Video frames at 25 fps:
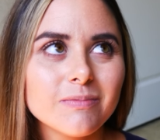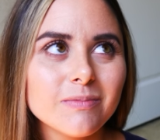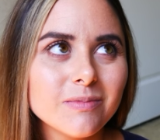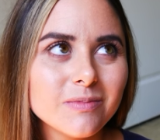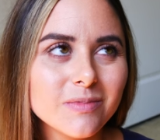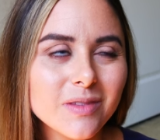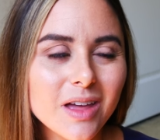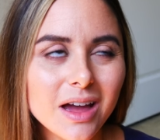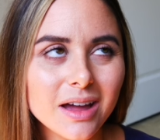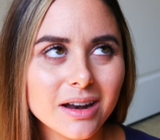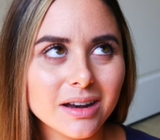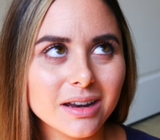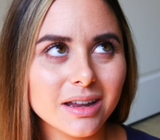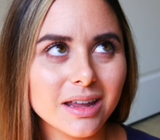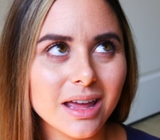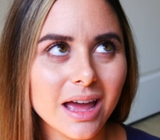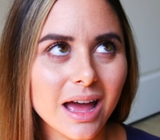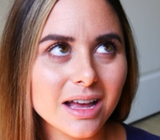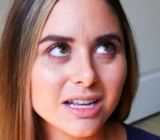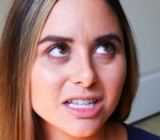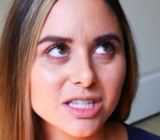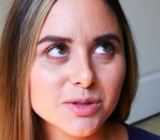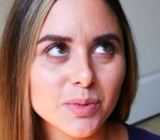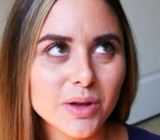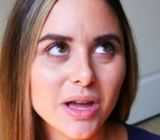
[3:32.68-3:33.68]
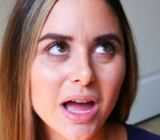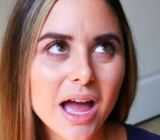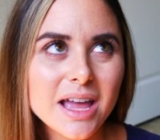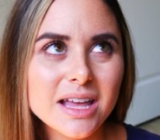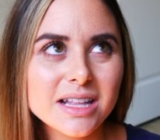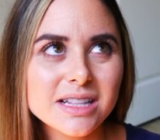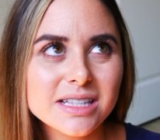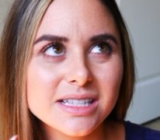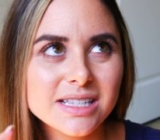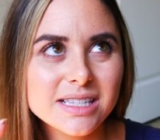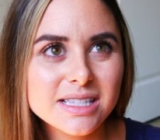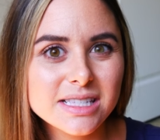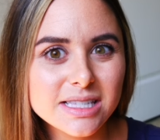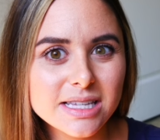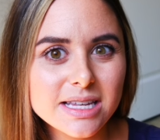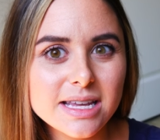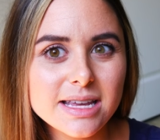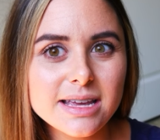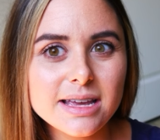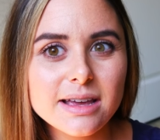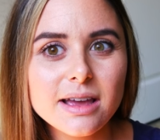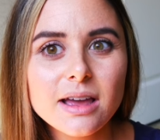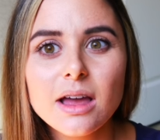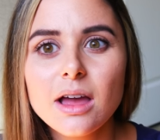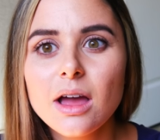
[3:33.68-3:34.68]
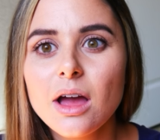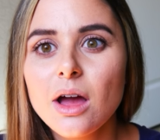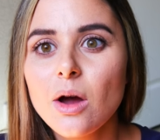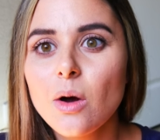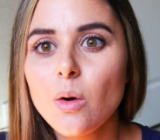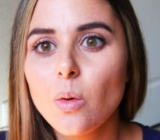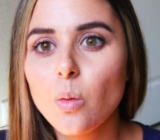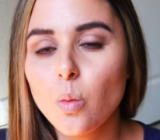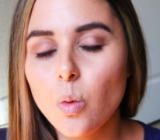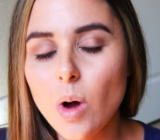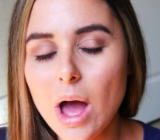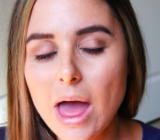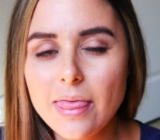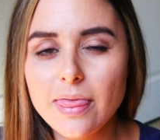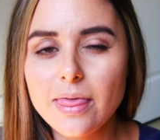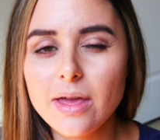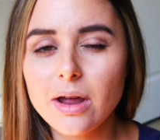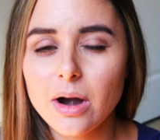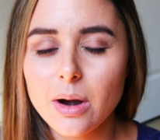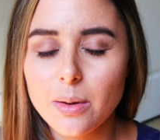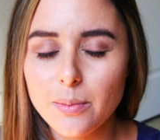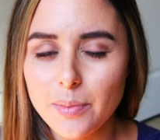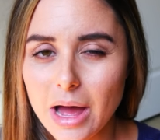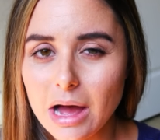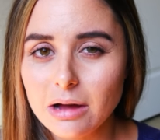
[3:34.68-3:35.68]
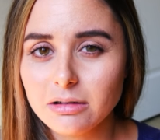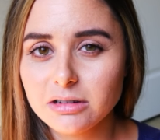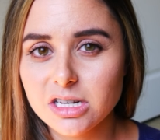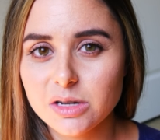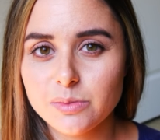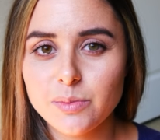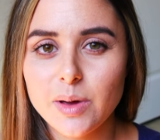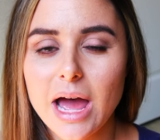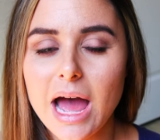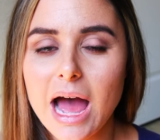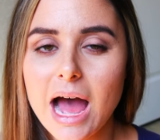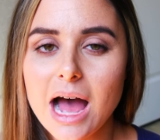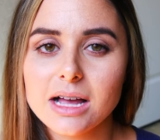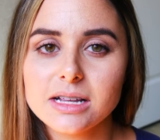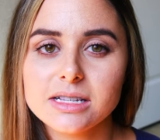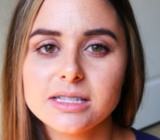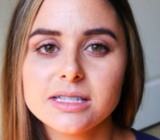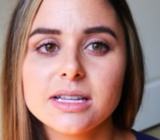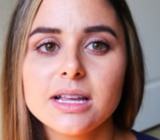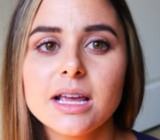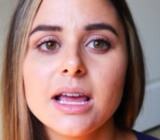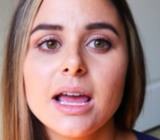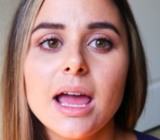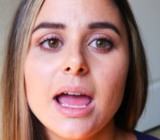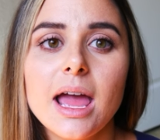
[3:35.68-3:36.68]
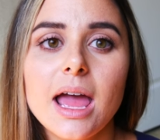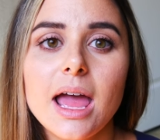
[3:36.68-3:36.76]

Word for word: not guess, but I can see when they're about to pass.